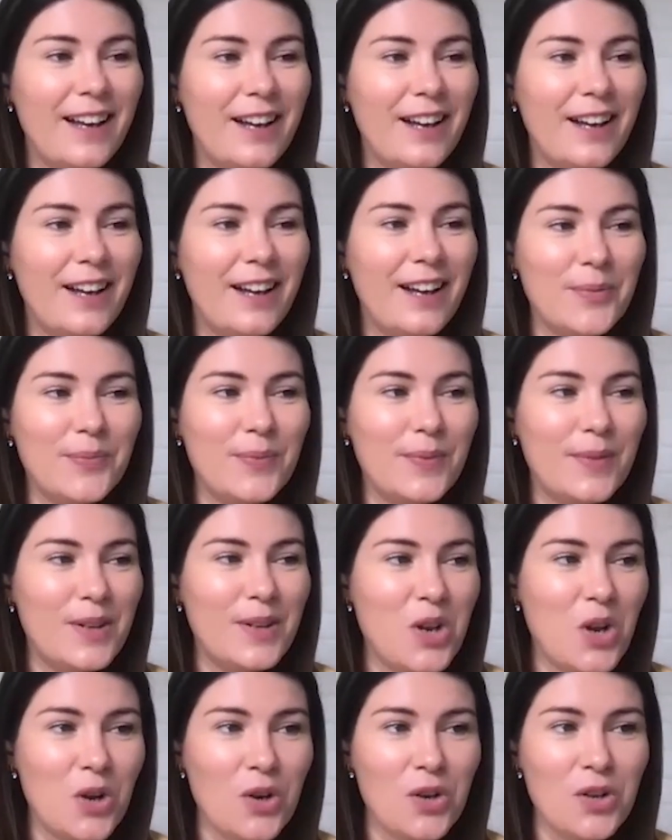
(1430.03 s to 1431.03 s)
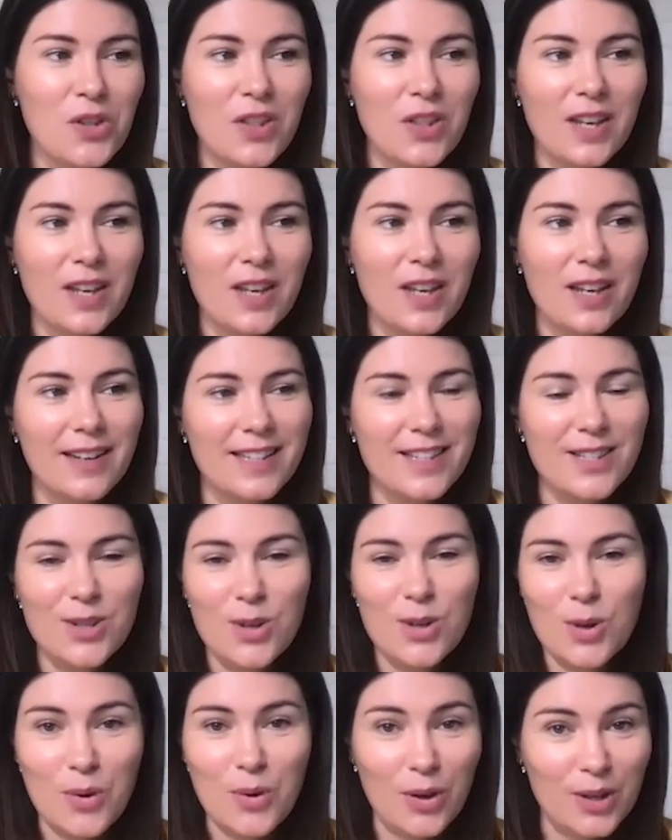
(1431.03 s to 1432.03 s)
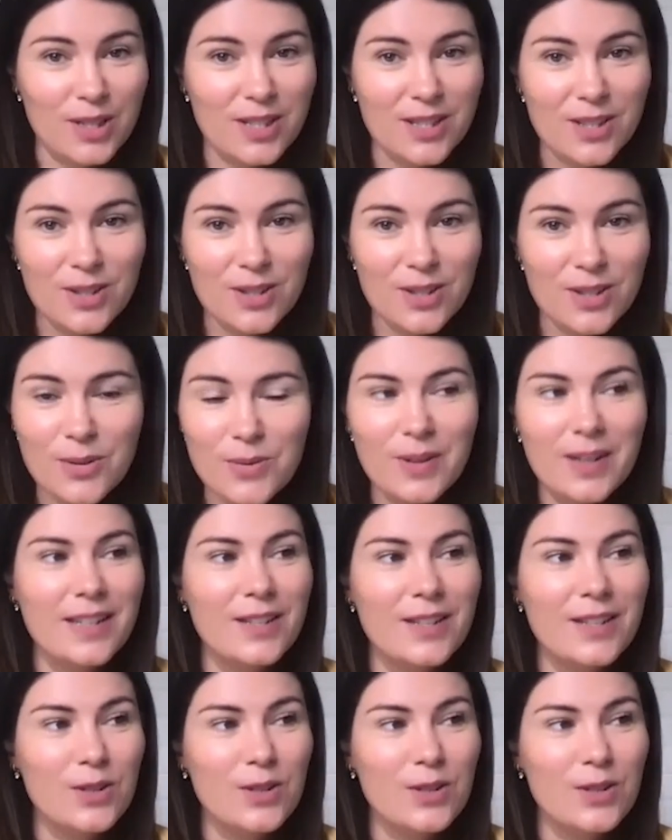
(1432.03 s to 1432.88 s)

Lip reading: Know that it's not personal.